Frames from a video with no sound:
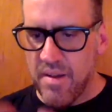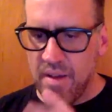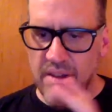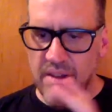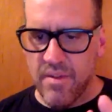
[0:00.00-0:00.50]
a
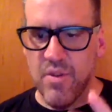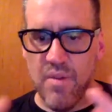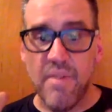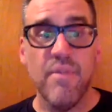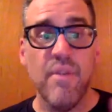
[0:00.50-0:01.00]

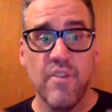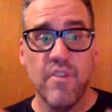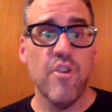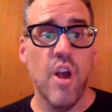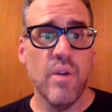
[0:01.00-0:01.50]
sort of a fun
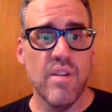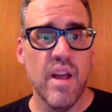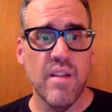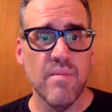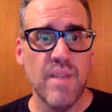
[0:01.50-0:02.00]
show. It's
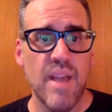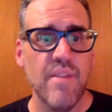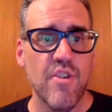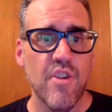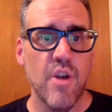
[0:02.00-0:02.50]
not a heavy
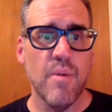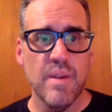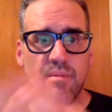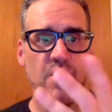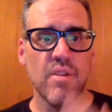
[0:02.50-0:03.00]
show where
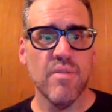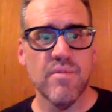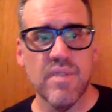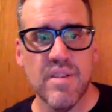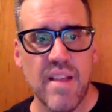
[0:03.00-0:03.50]
we sort of
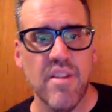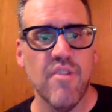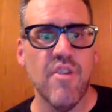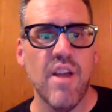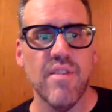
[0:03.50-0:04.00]
take these
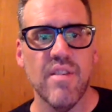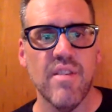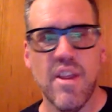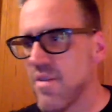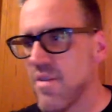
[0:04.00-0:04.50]
chefs and say,
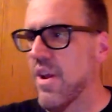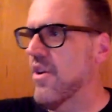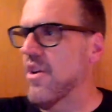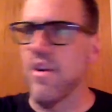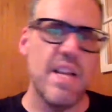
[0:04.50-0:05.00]

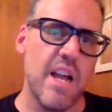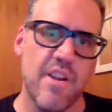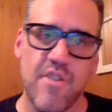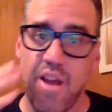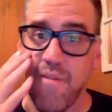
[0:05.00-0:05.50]
you're an
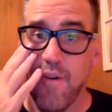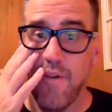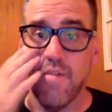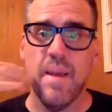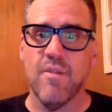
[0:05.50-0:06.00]
Italian chef, you have
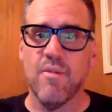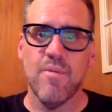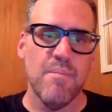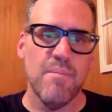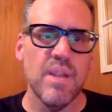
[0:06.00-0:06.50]
to make a
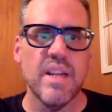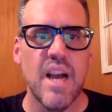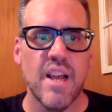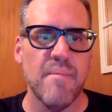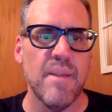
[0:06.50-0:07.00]
complete
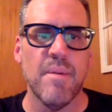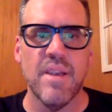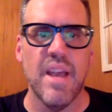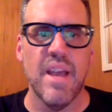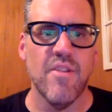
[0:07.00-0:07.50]
Italian meal, but you
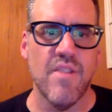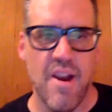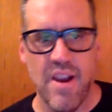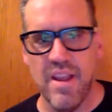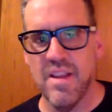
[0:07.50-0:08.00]
can't use dairy.